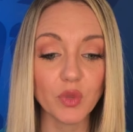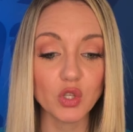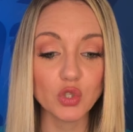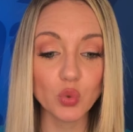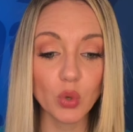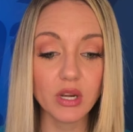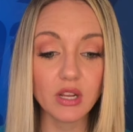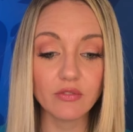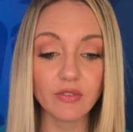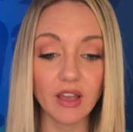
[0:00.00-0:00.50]

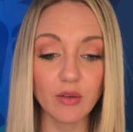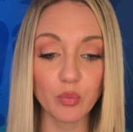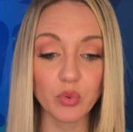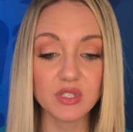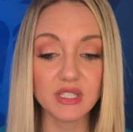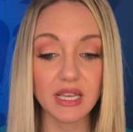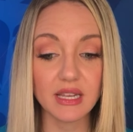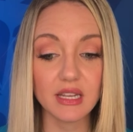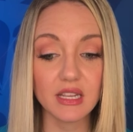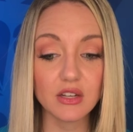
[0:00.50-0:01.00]

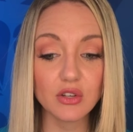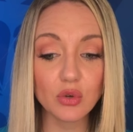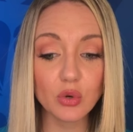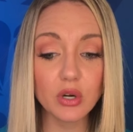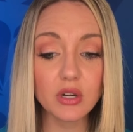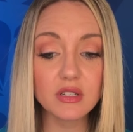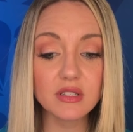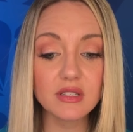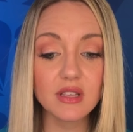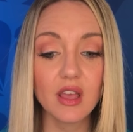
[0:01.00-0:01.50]
25%
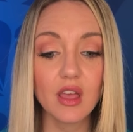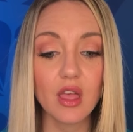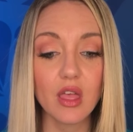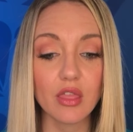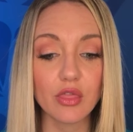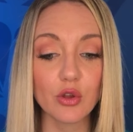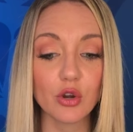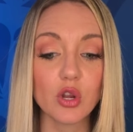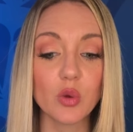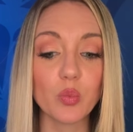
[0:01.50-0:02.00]
indoors,
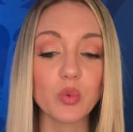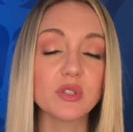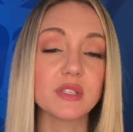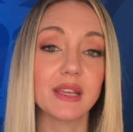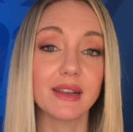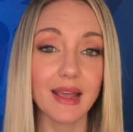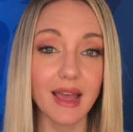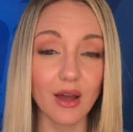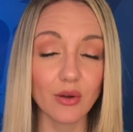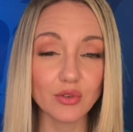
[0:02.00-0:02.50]

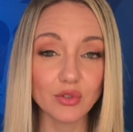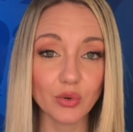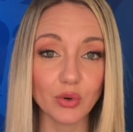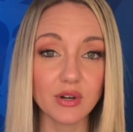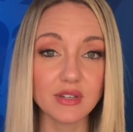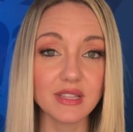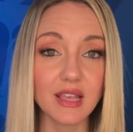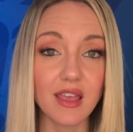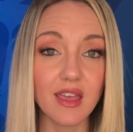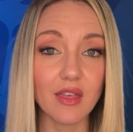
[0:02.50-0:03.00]
30%
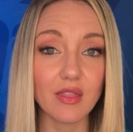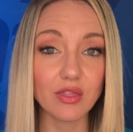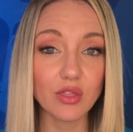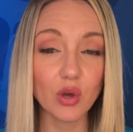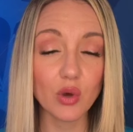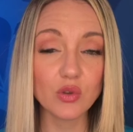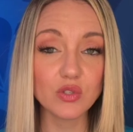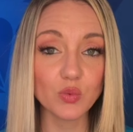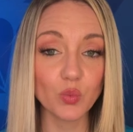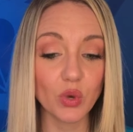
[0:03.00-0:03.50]
outdoors, and
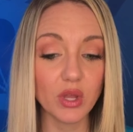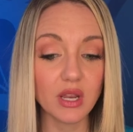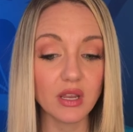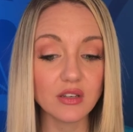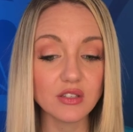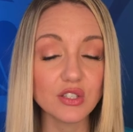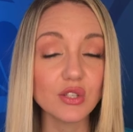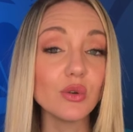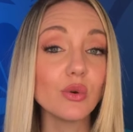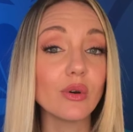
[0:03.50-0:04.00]
those went
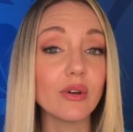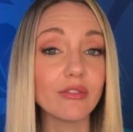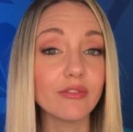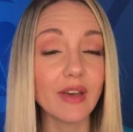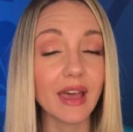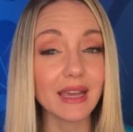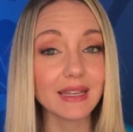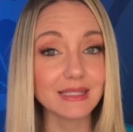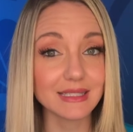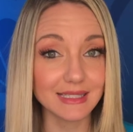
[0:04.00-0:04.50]
into
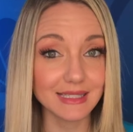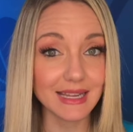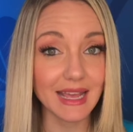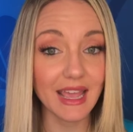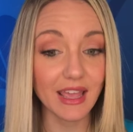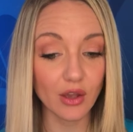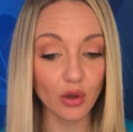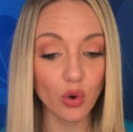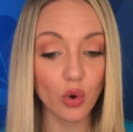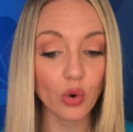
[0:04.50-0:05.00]
effect
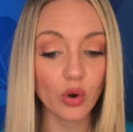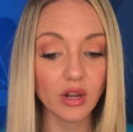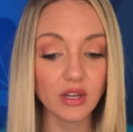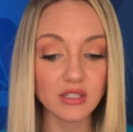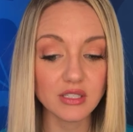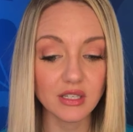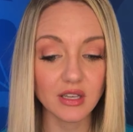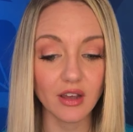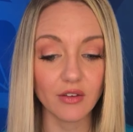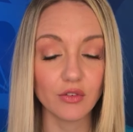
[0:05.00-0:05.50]
today according
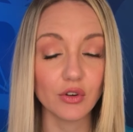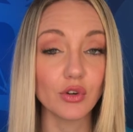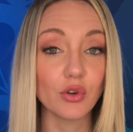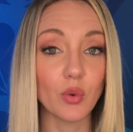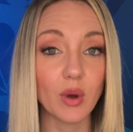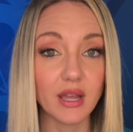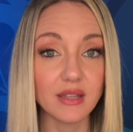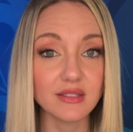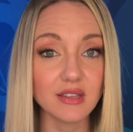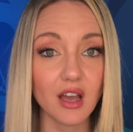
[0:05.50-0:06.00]
to Governor
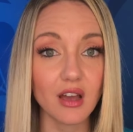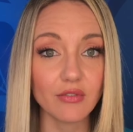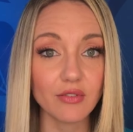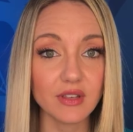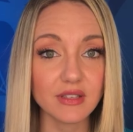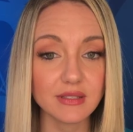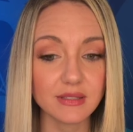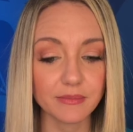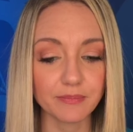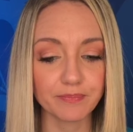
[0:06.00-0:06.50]
DeWine's
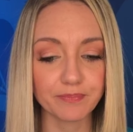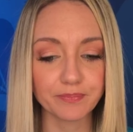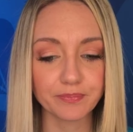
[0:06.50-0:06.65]
office.